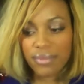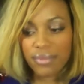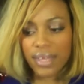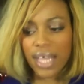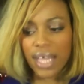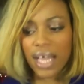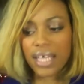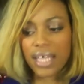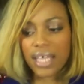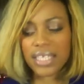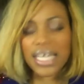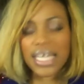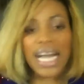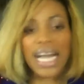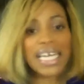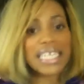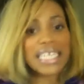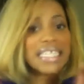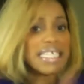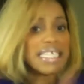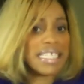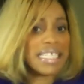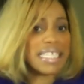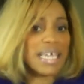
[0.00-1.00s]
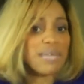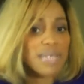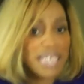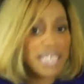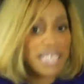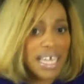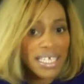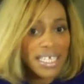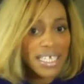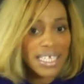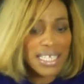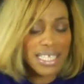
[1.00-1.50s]
not in the same
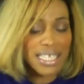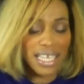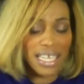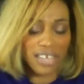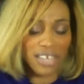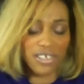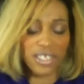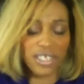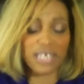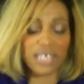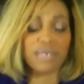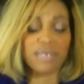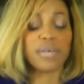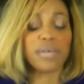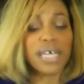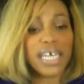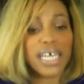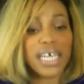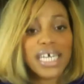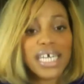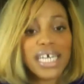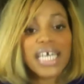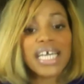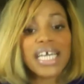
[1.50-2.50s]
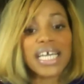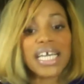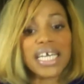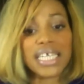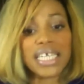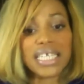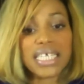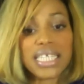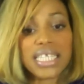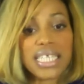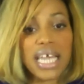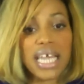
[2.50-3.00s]
cell as Nelson, but in
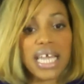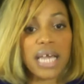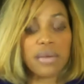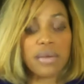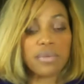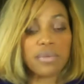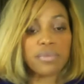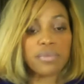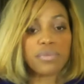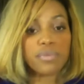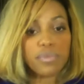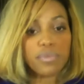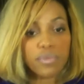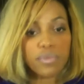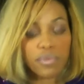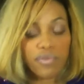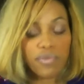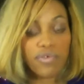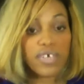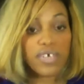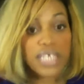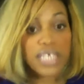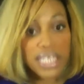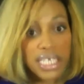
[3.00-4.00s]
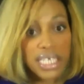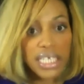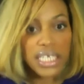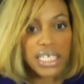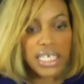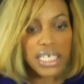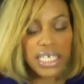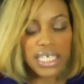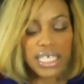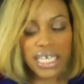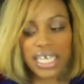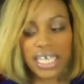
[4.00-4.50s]
the same
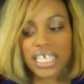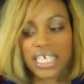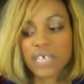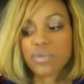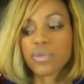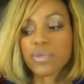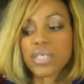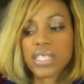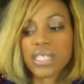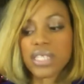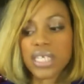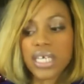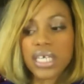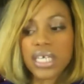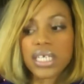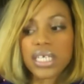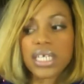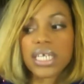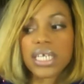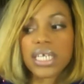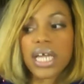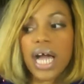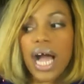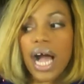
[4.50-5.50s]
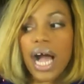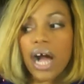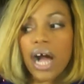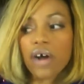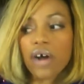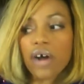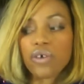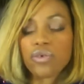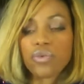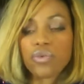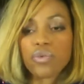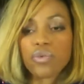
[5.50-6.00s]
facility that he was in, and
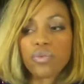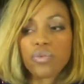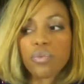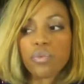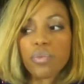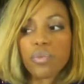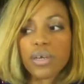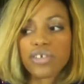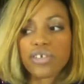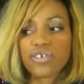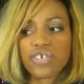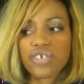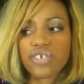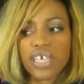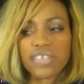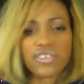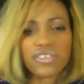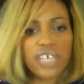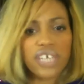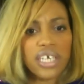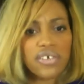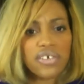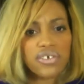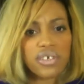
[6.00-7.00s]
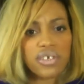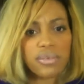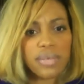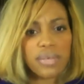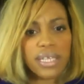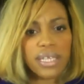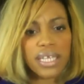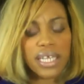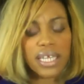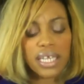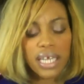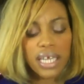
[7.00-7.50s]
how much that changed him. And
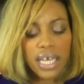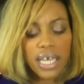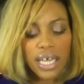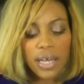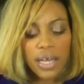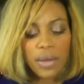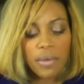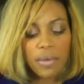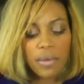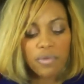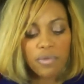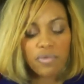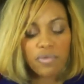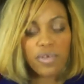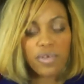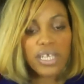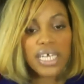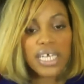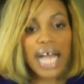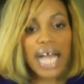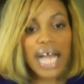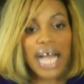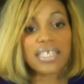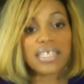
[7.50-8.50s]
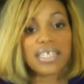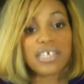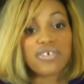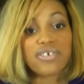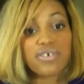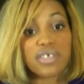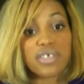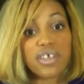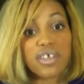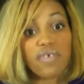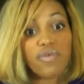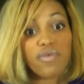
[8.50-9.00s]
then really asking
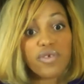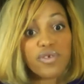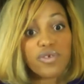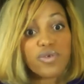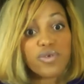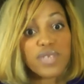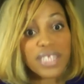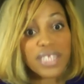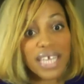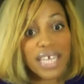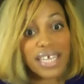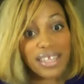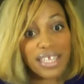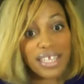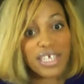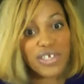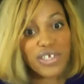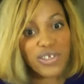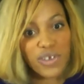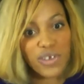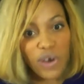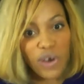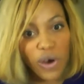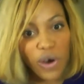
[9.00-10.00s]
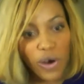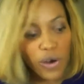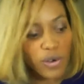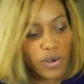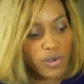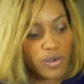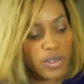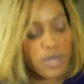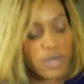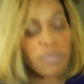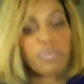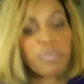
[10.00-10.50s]
yourself, when you set these
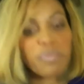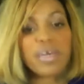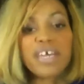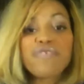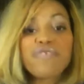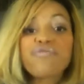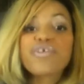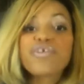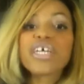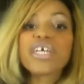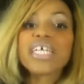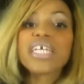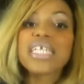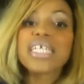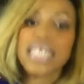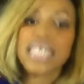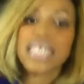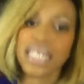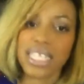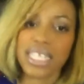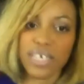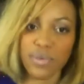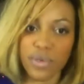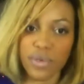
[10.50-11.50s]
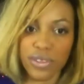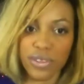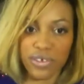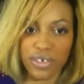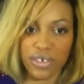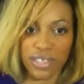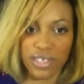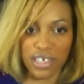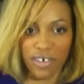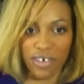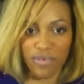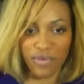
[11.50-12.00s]
goals, being realistic with
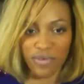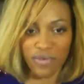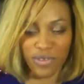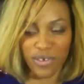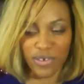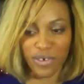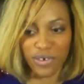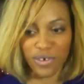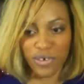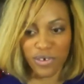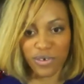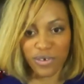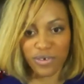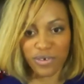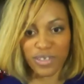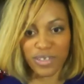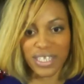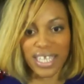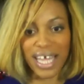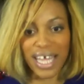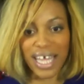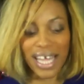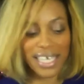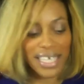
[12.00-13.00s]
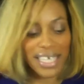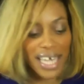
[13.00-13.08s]
yourself with your goals. Like,